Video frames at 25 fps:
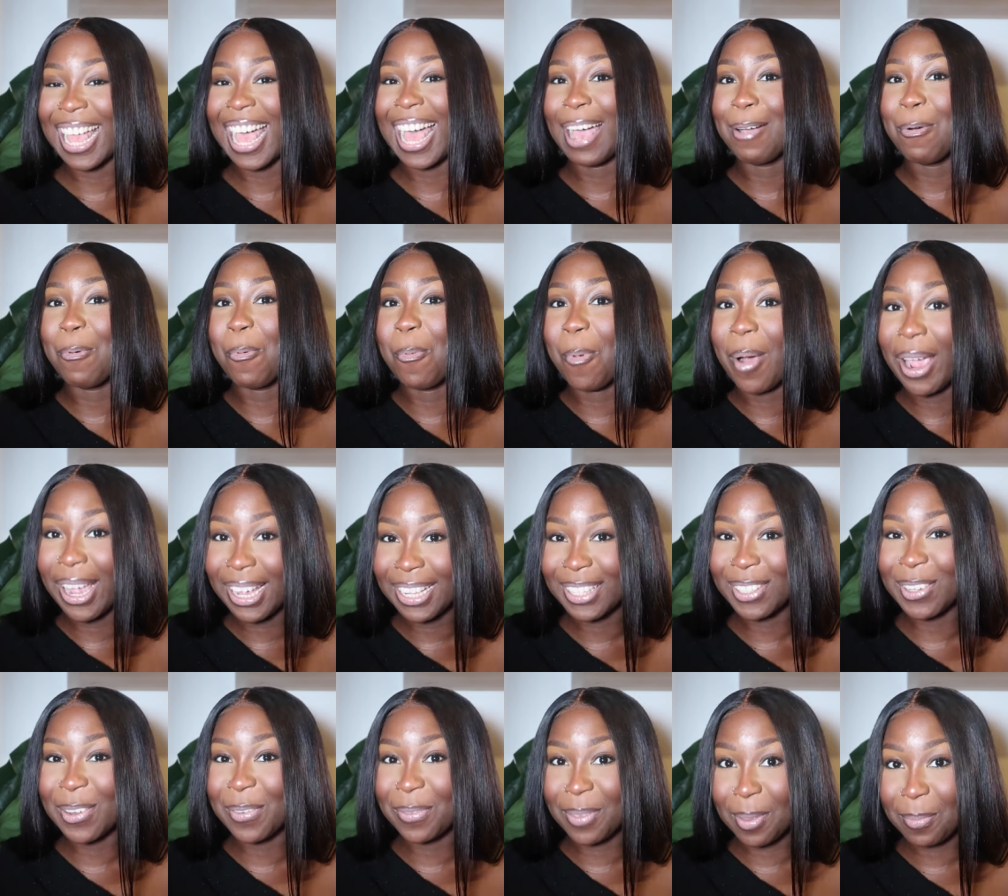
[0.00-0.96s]
that
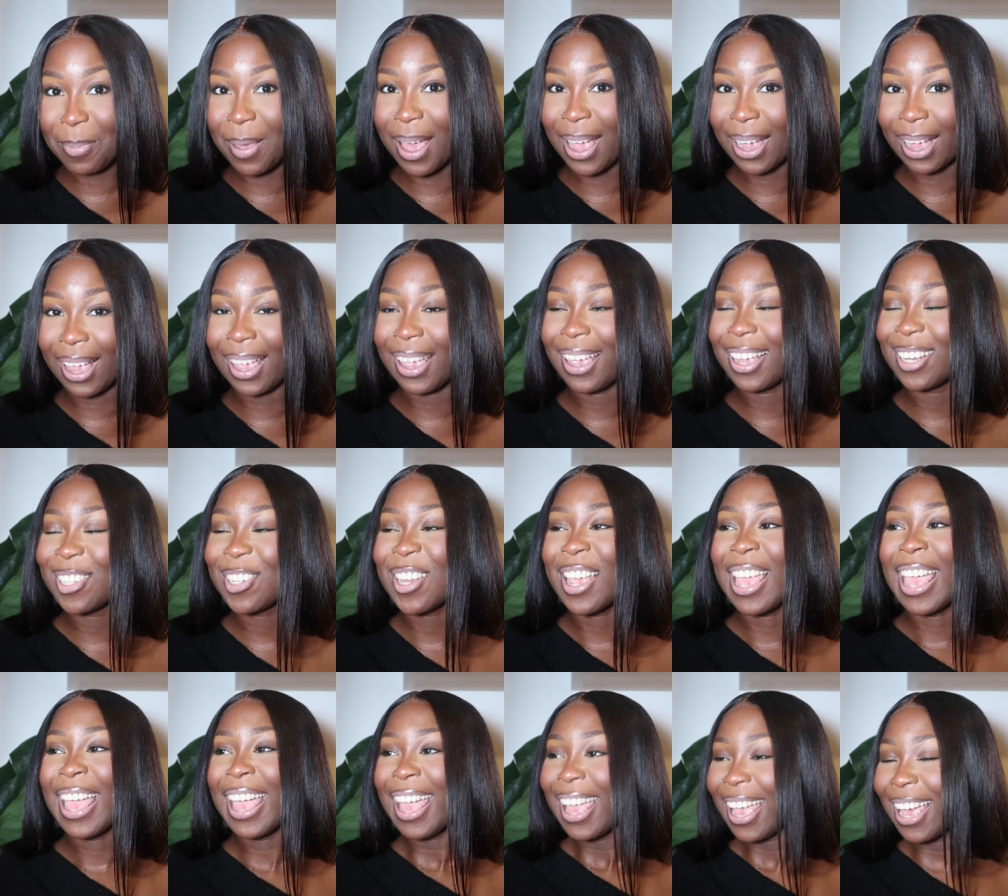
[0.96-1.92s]
weight of the package,
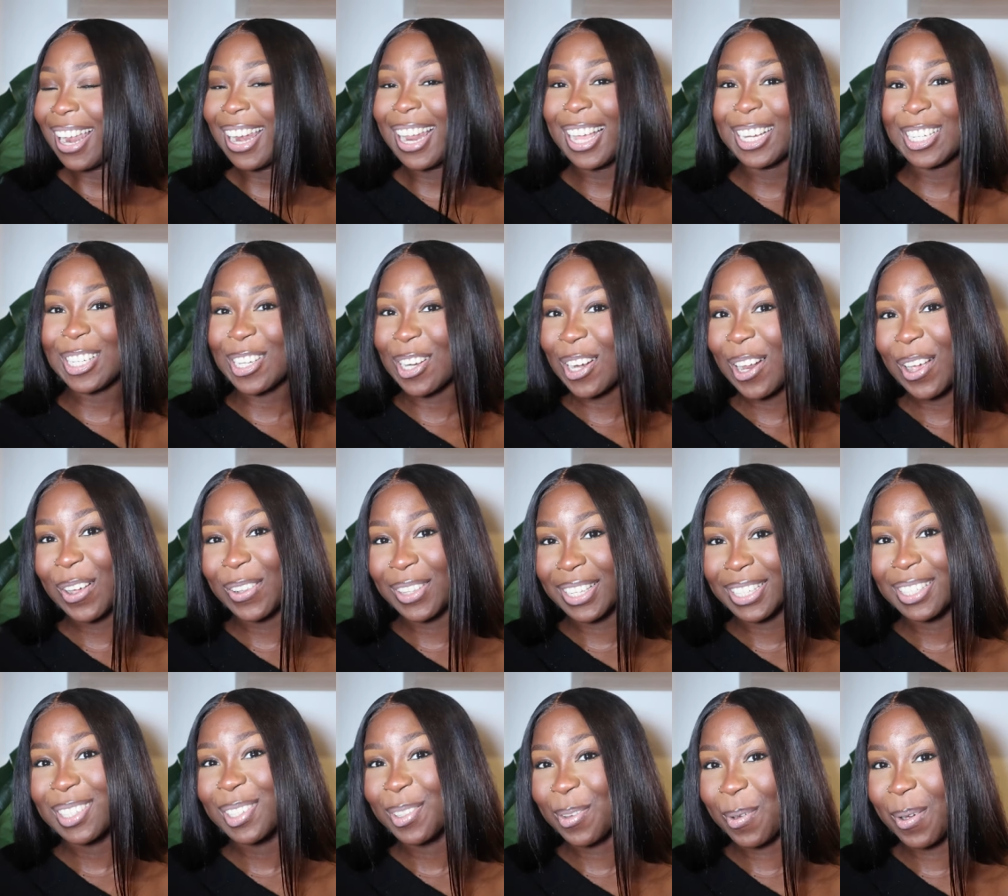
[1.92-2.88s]
it lets you know
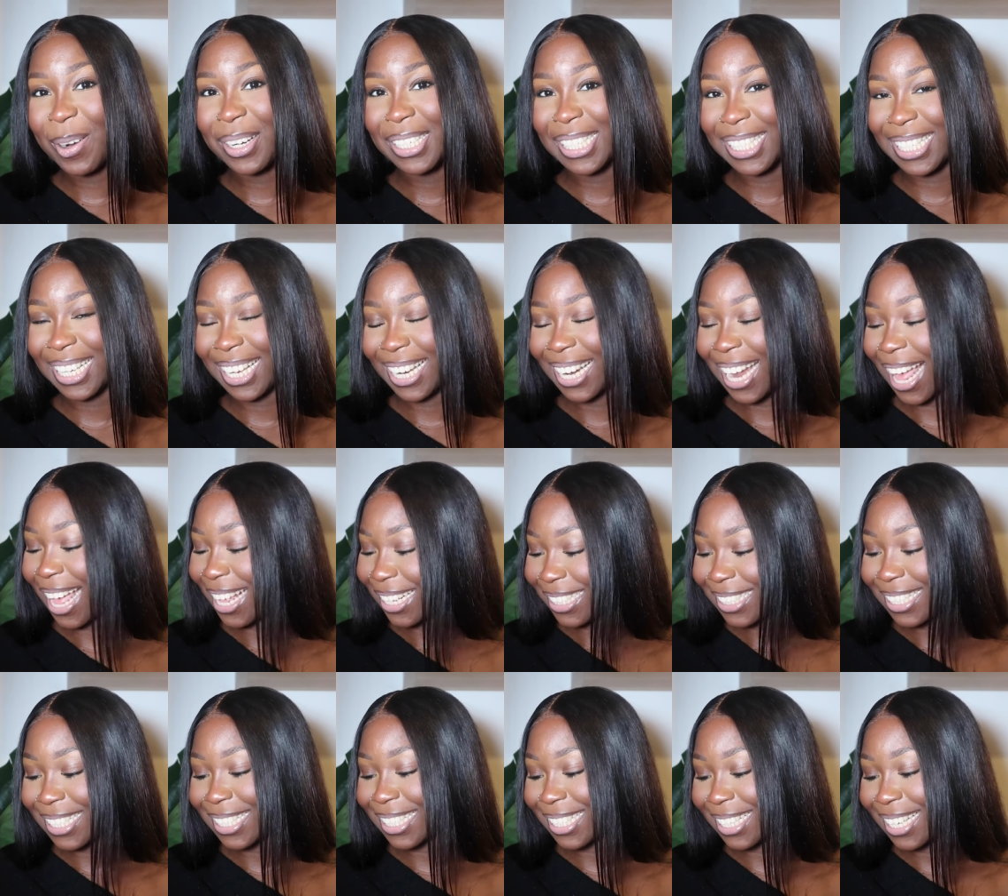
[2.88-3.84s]
this is quality.
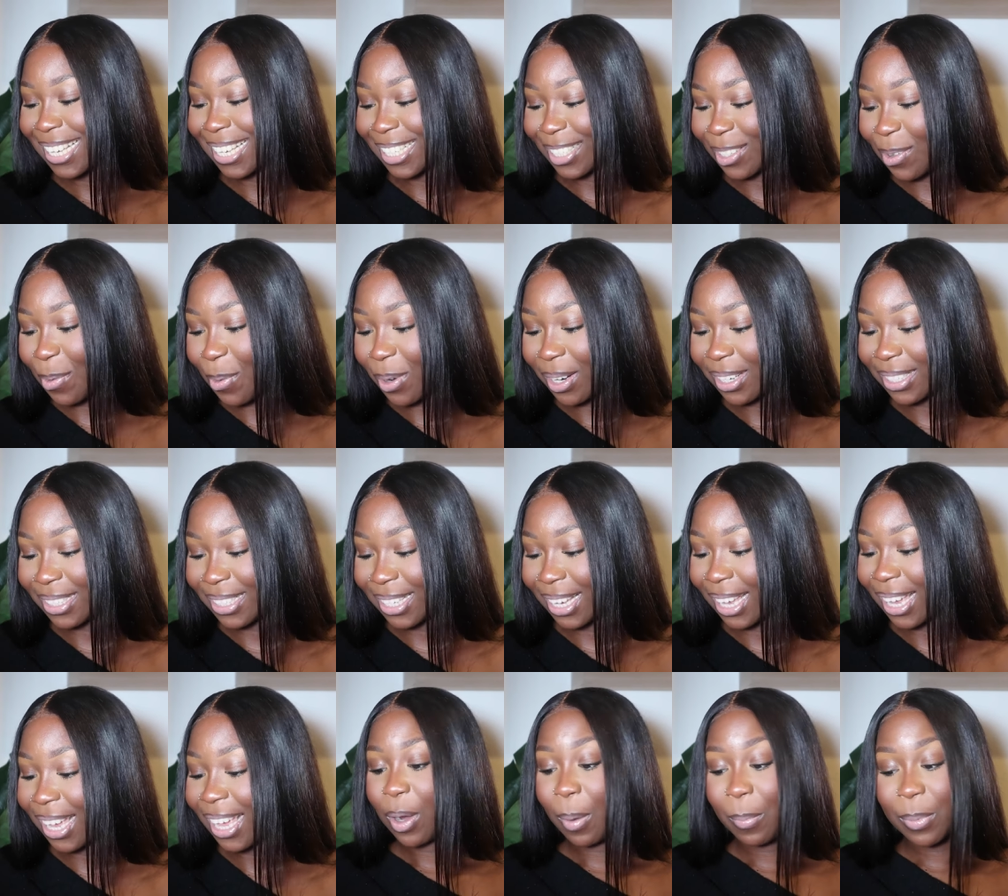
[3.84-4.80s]
Like, this is
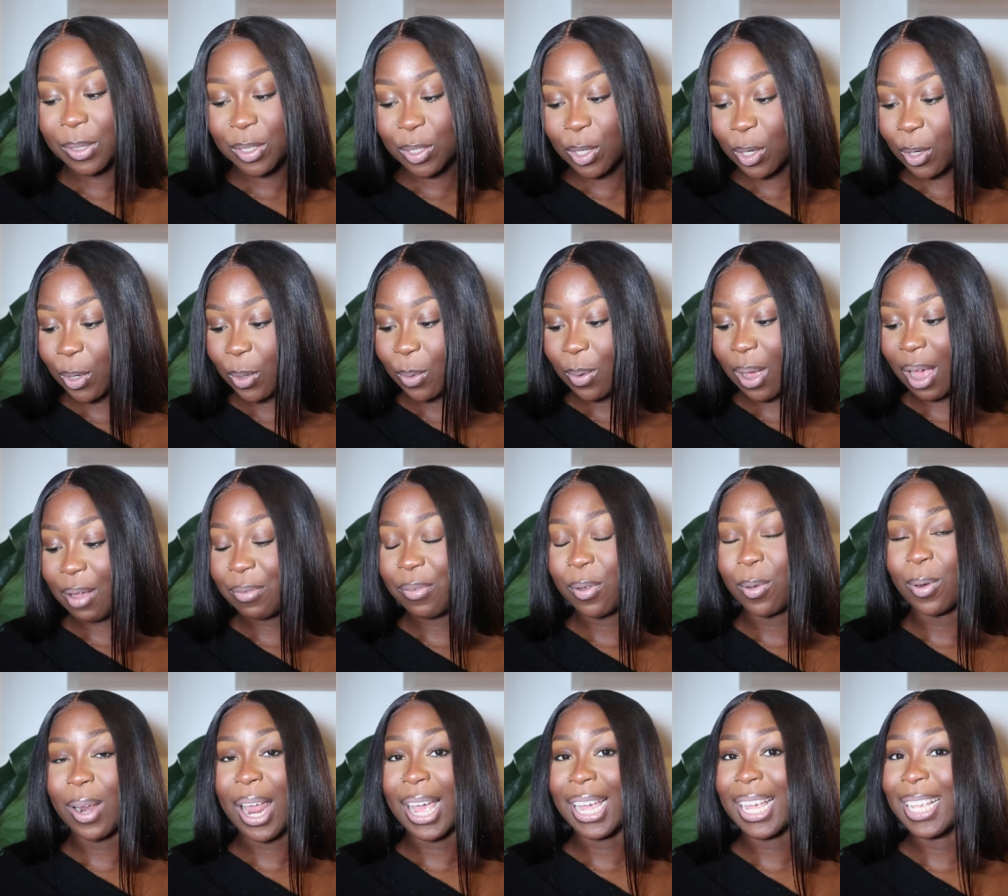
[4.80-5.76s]
quality. Number 2, I
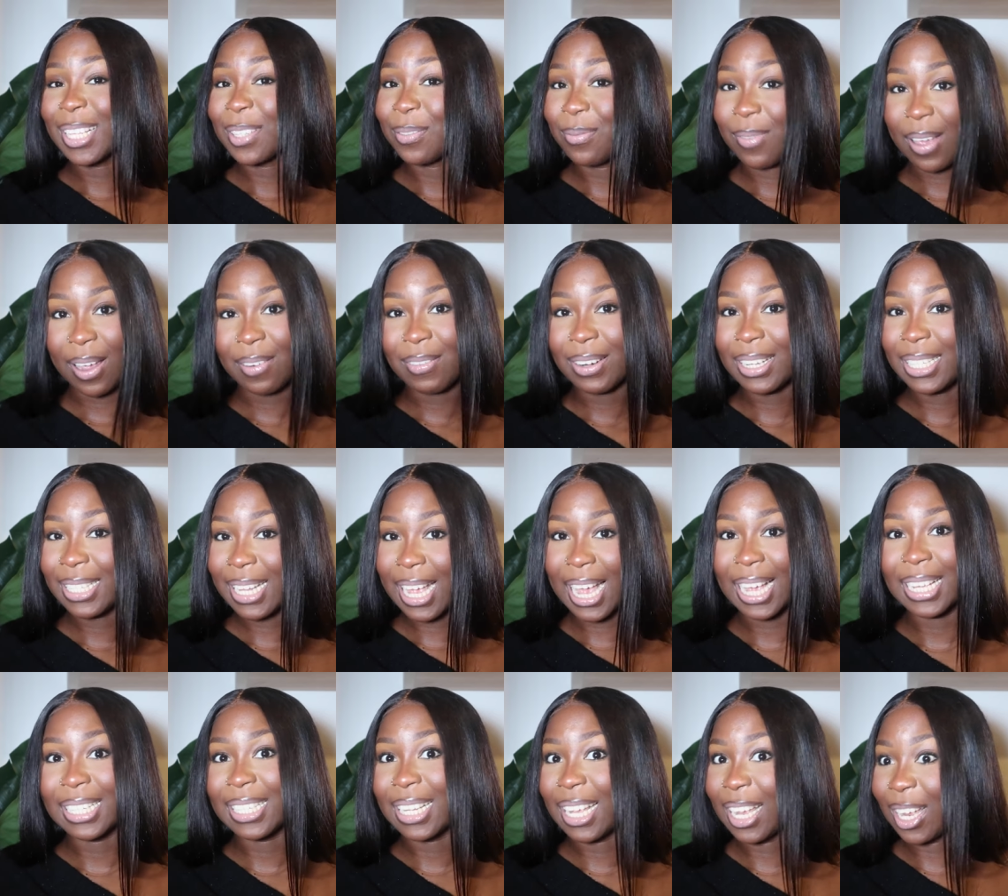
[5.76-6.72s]
feel like it's very
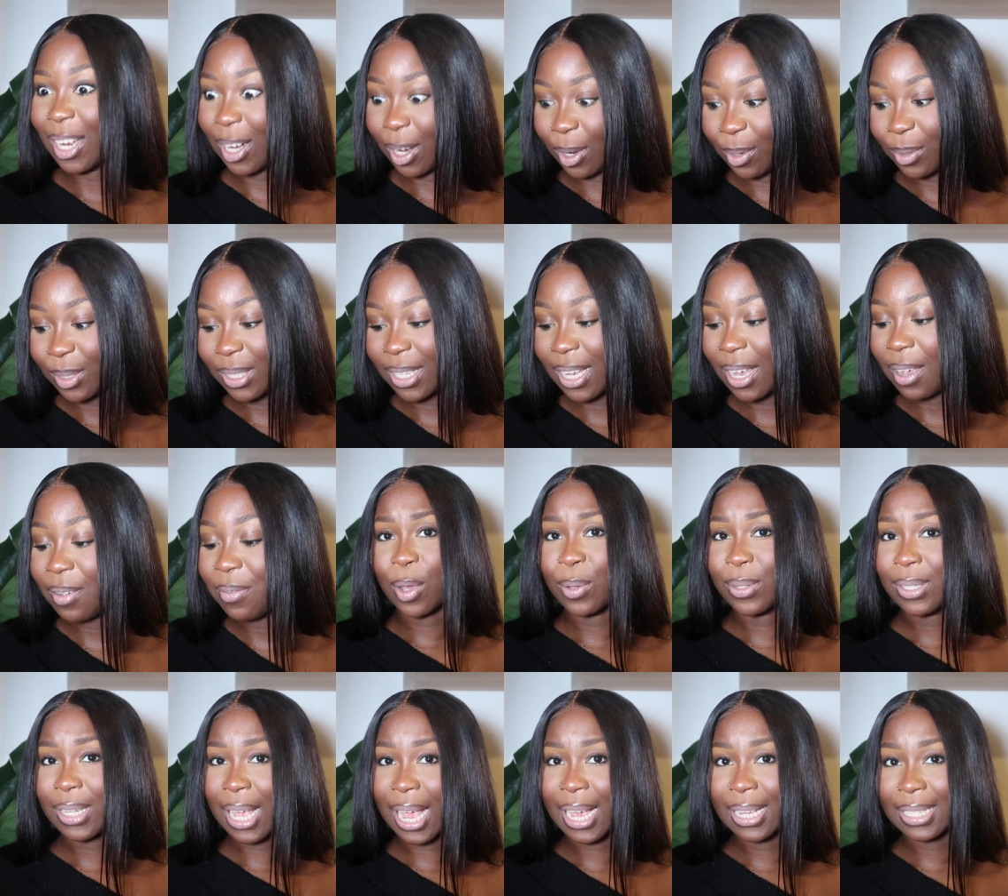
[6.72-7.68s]
size inclusive, so
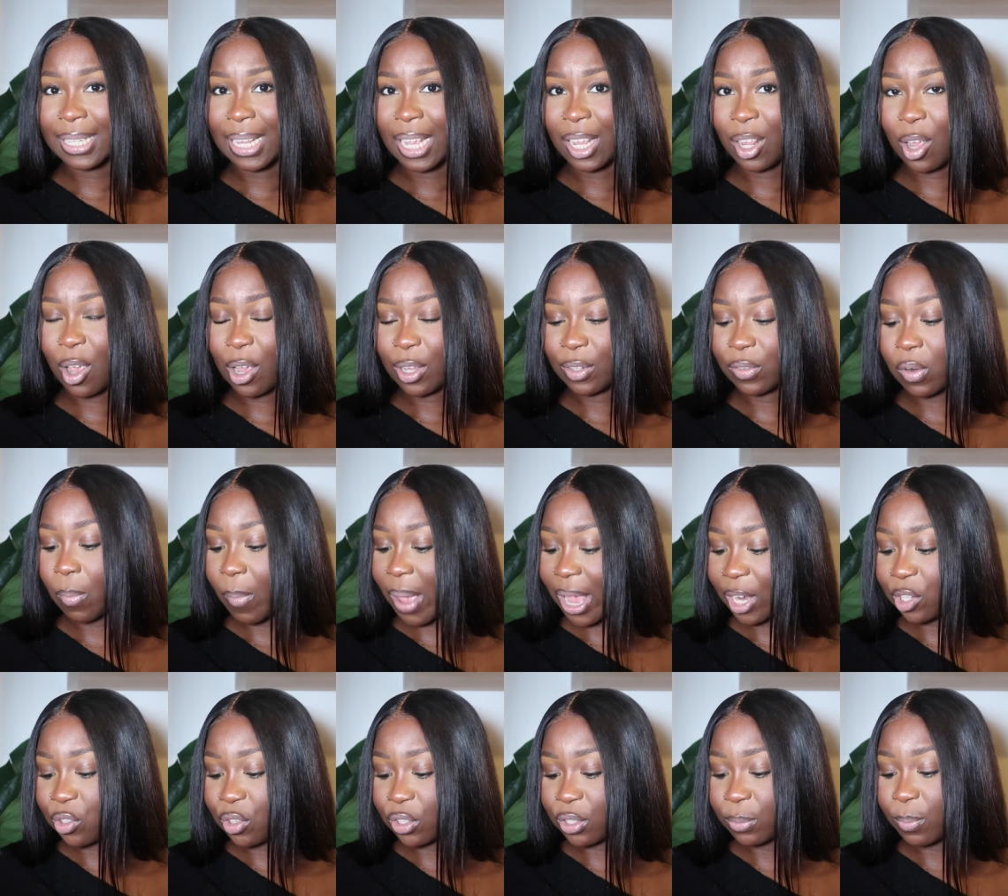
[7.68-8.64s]
sizing goes from
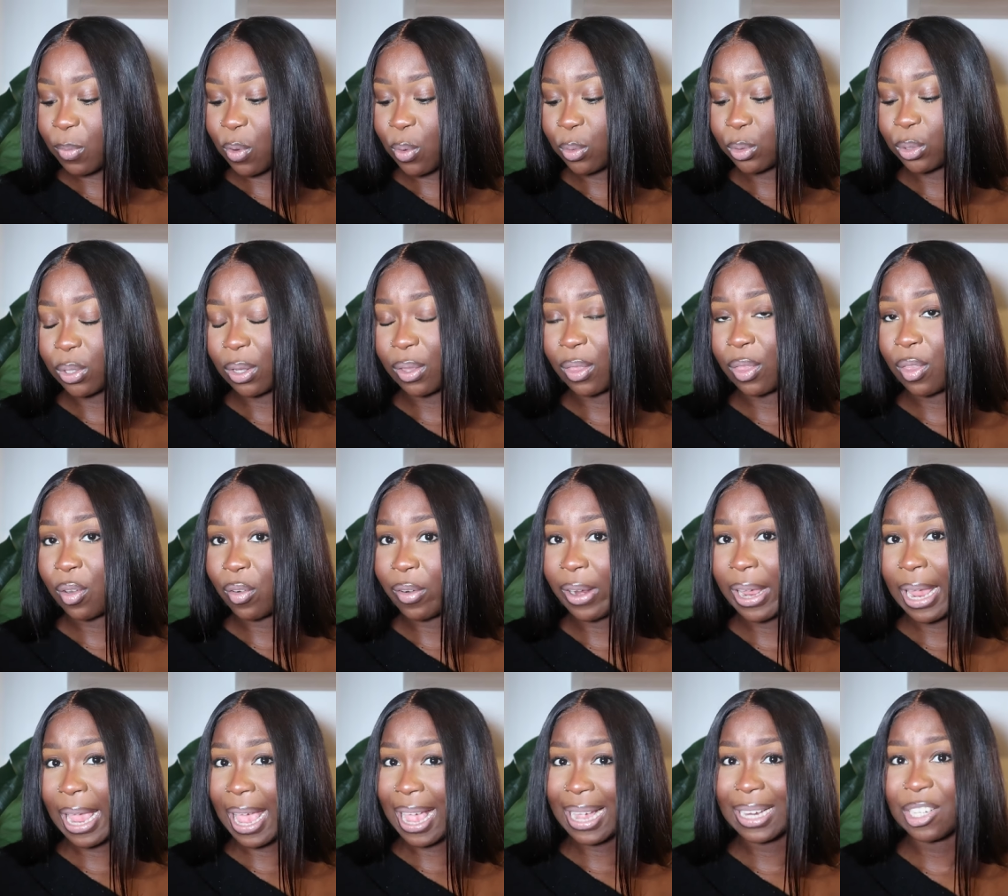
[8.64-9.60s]
extra small to
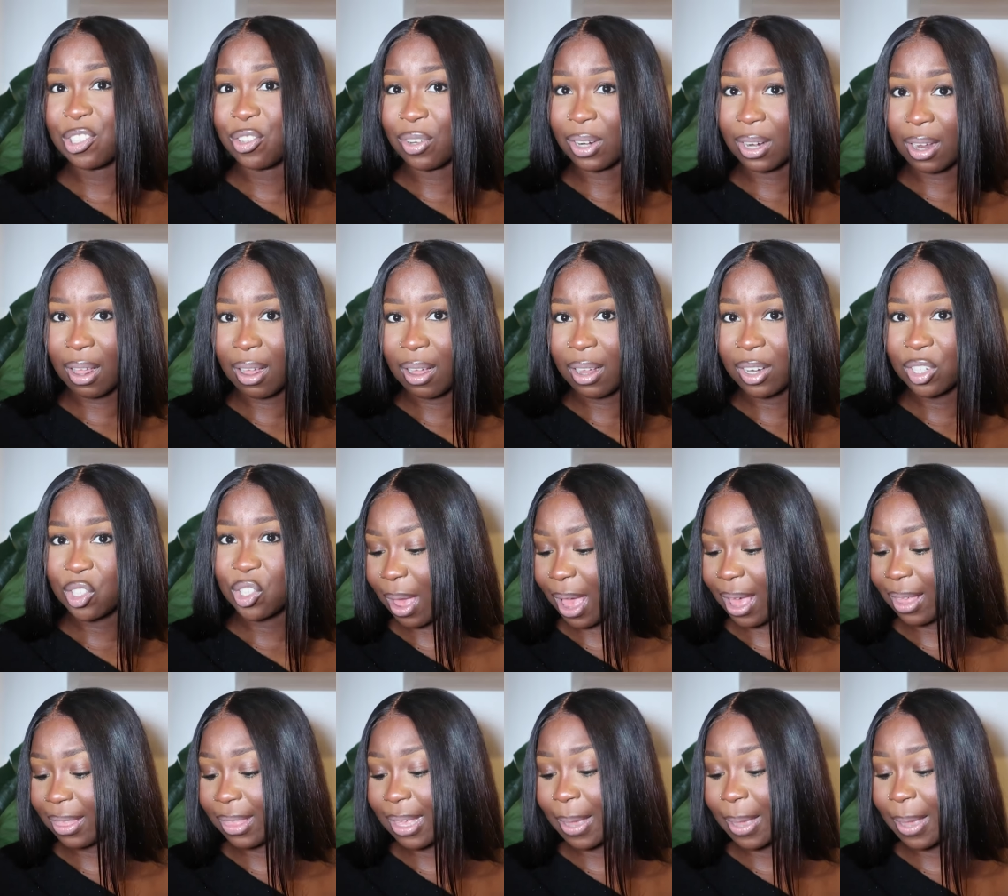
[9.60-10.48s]
3 extra large. I